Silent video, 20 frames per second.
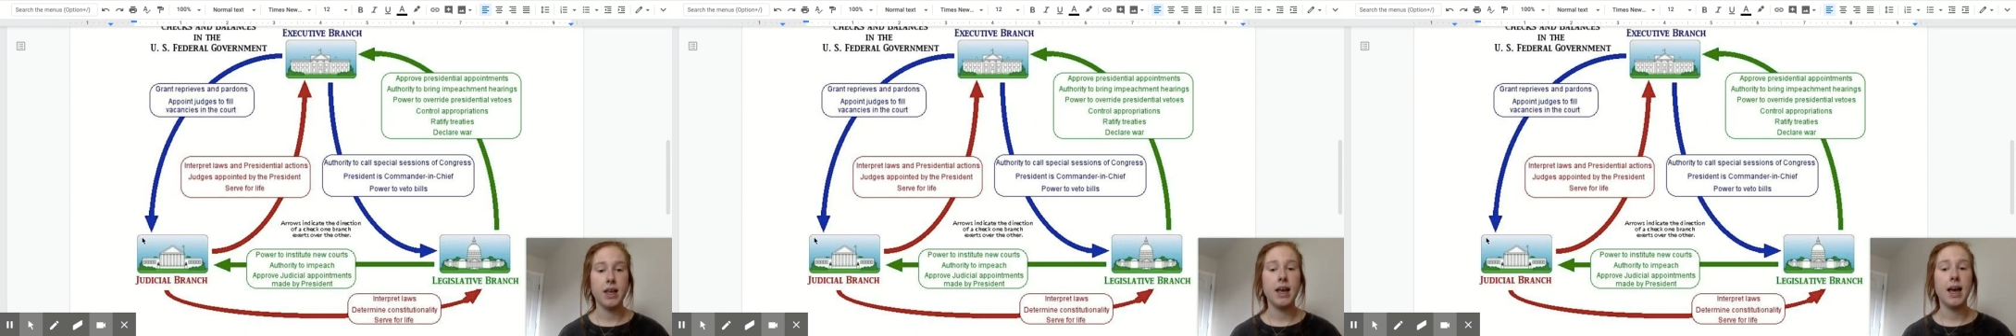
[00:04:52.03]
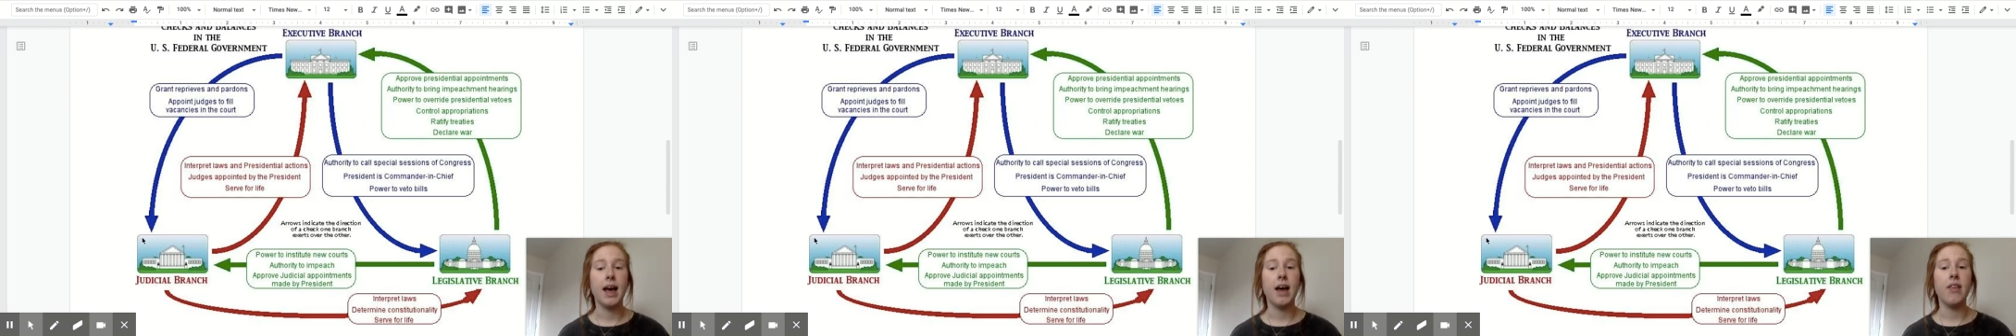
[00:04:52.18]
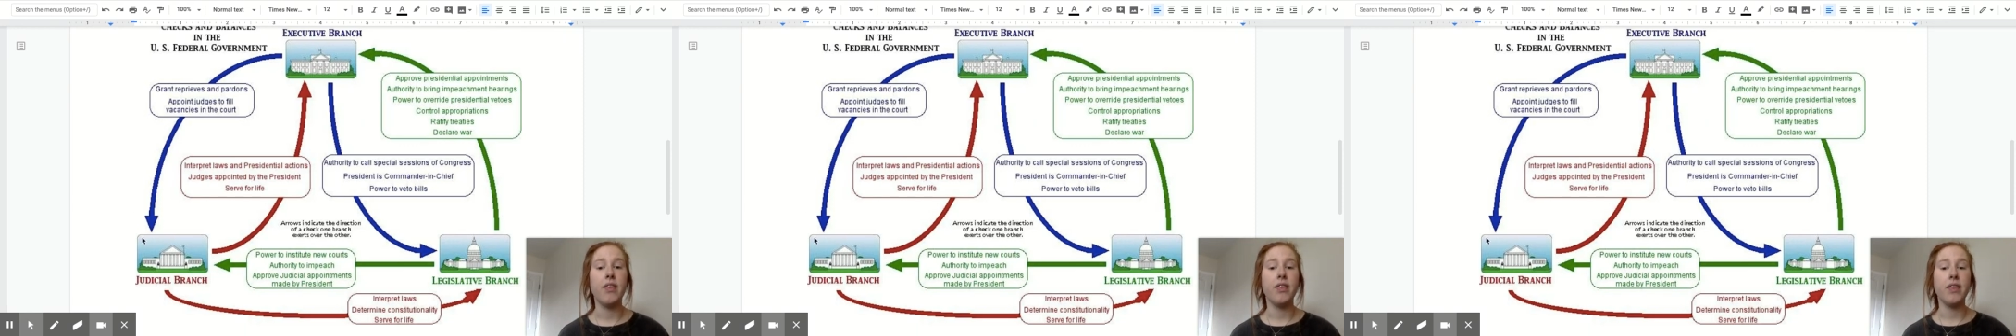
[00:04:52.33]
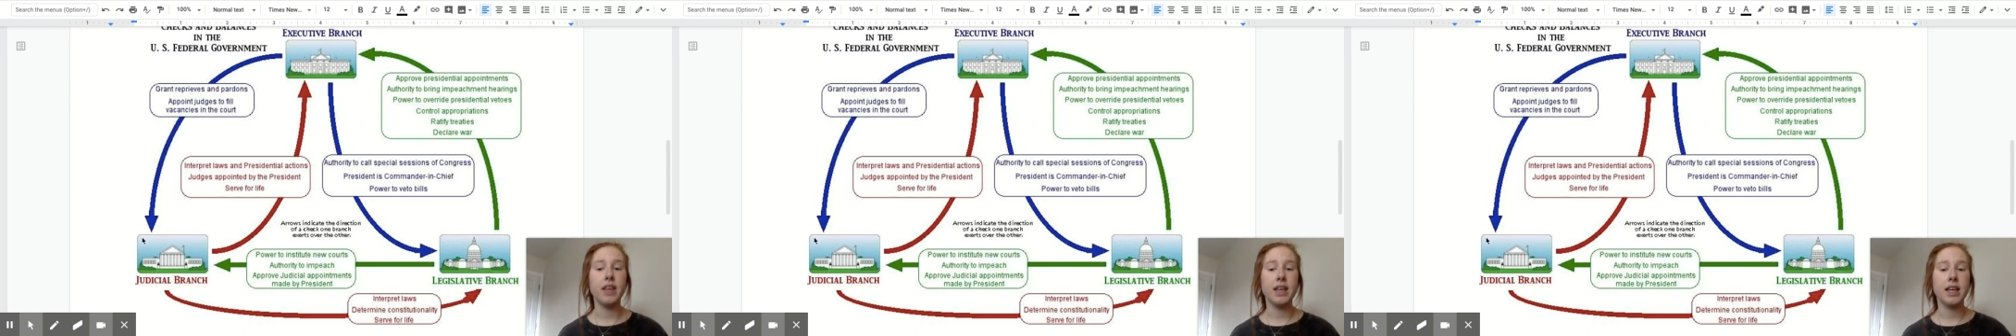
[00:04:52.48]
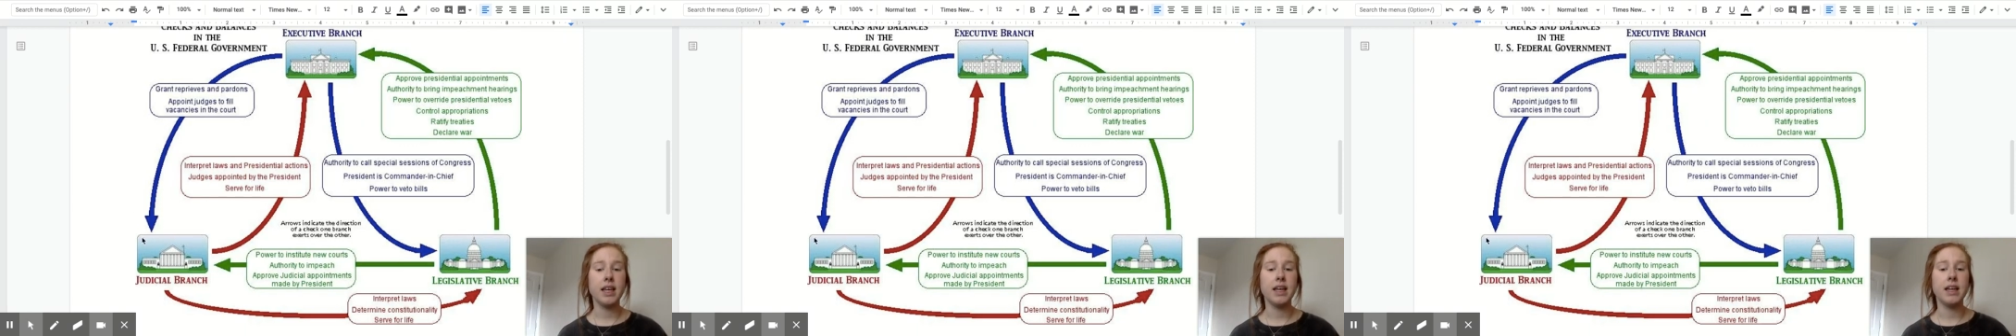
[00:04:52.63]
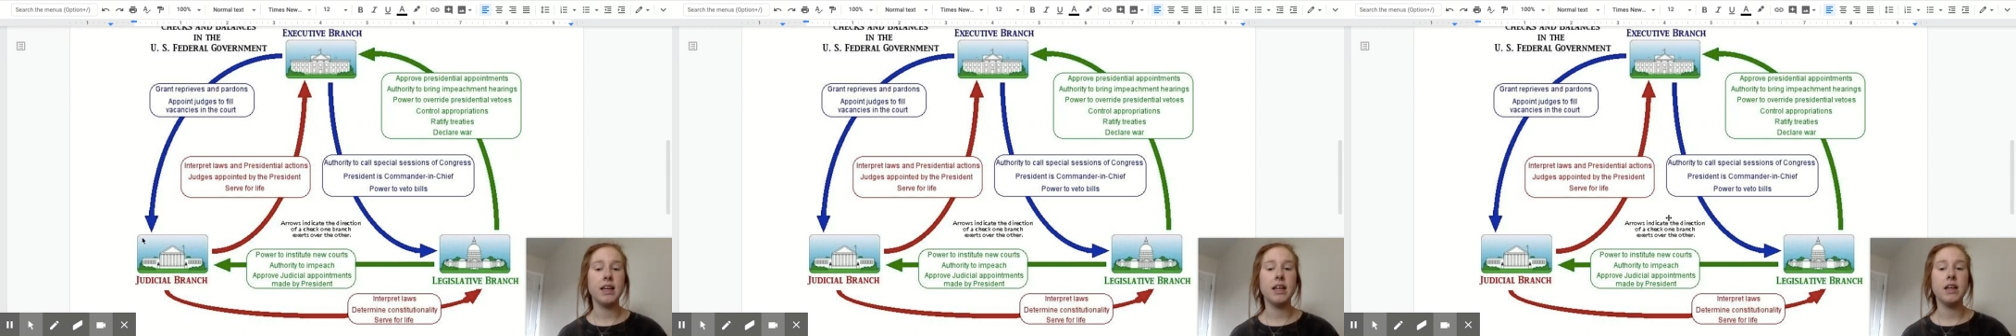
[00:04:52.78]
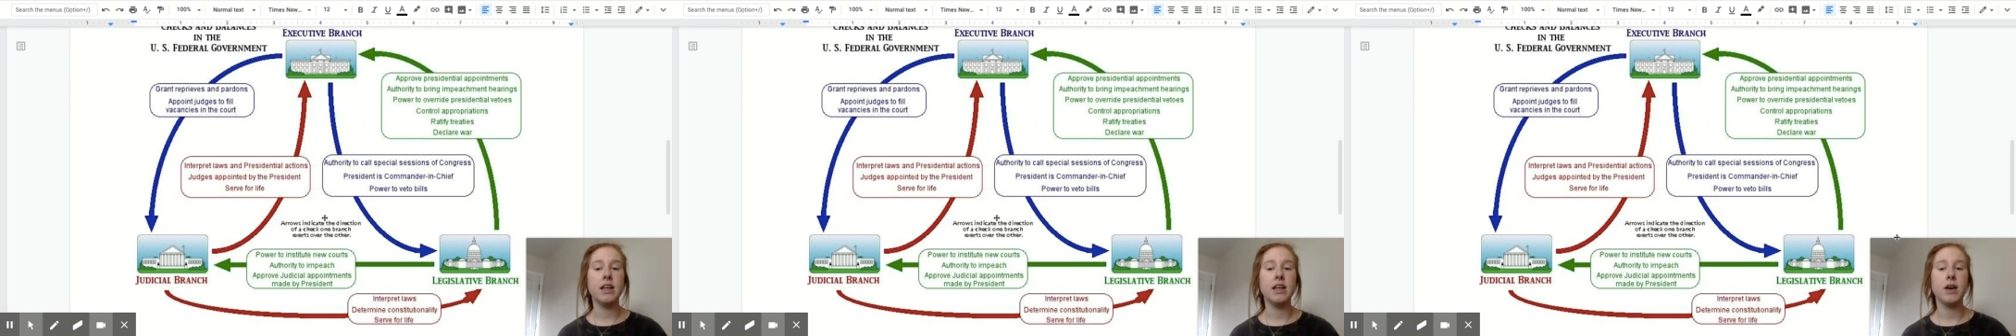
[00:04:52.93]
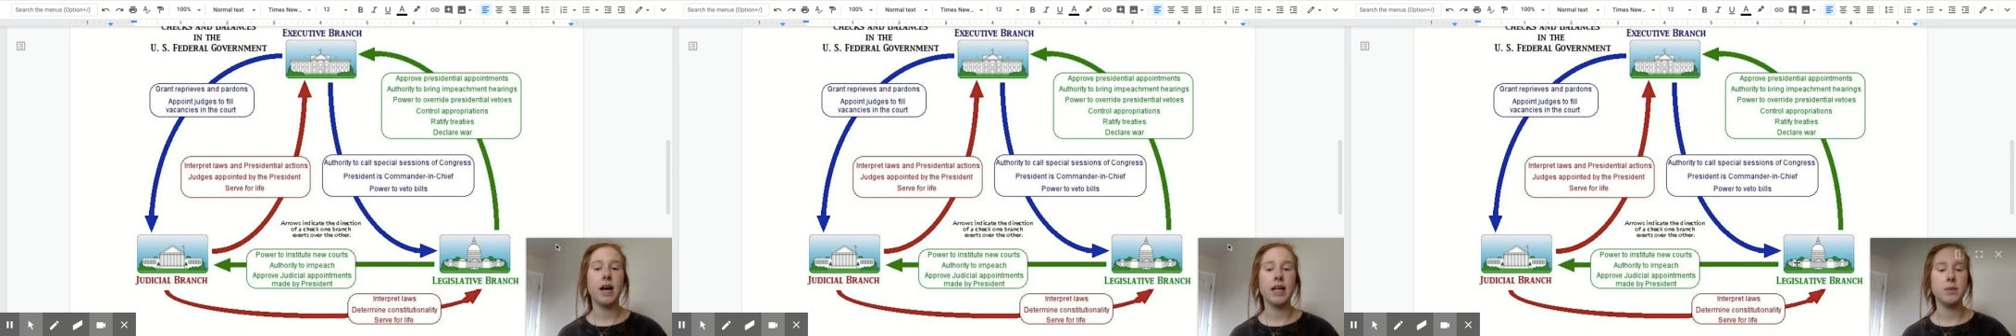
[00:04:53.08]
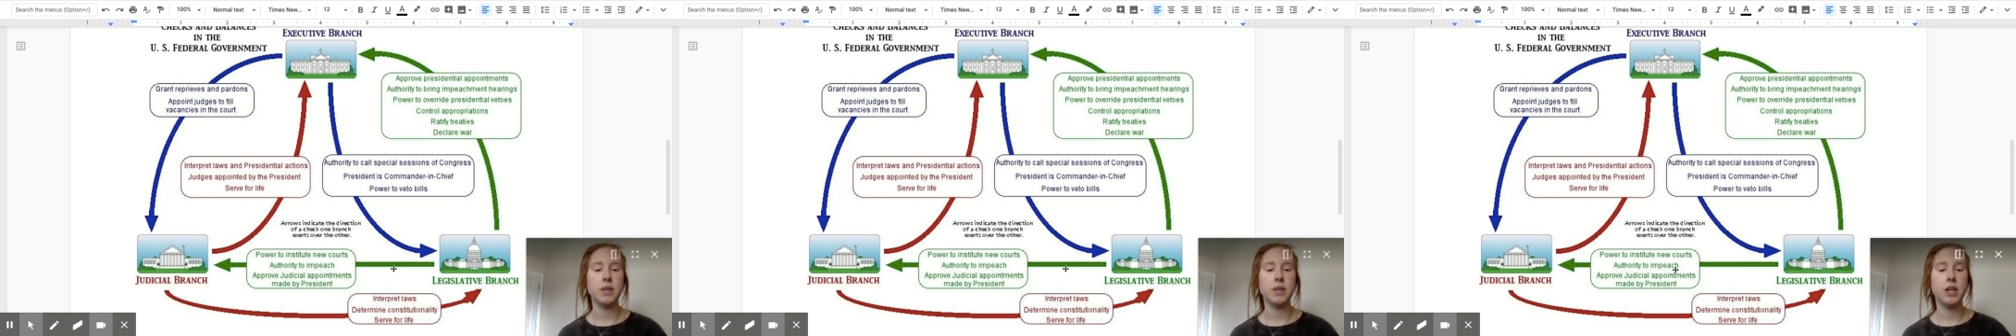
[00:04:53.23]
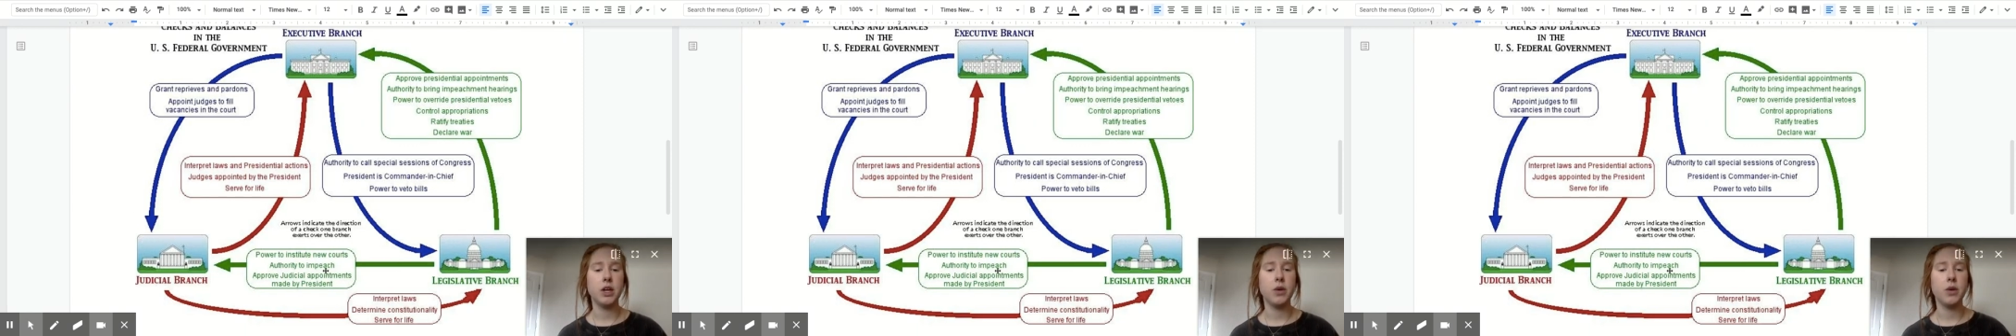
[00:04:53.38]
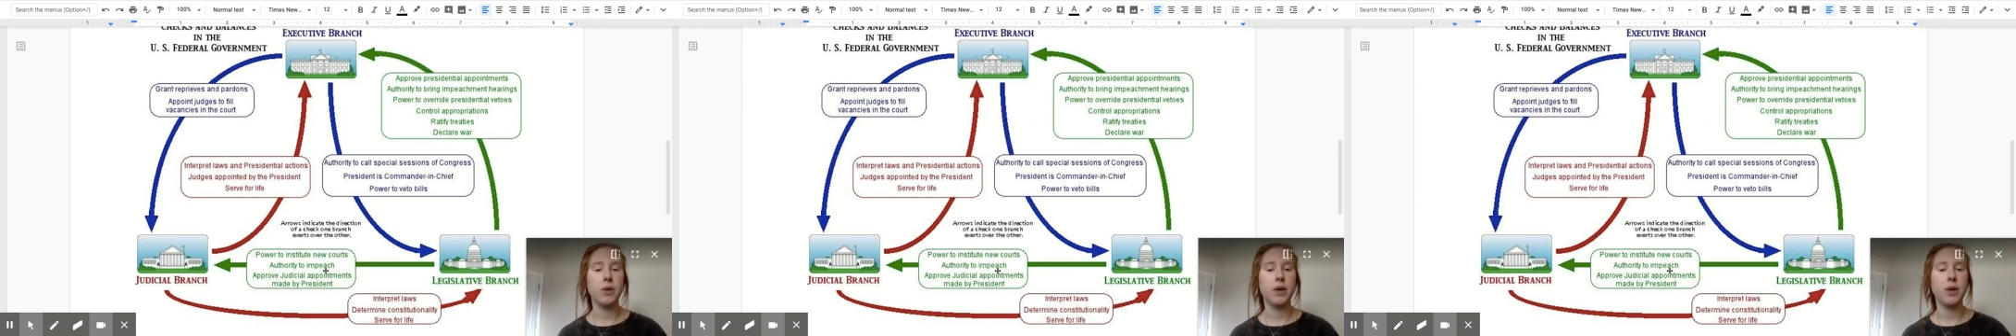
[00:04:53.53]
And then, as we know,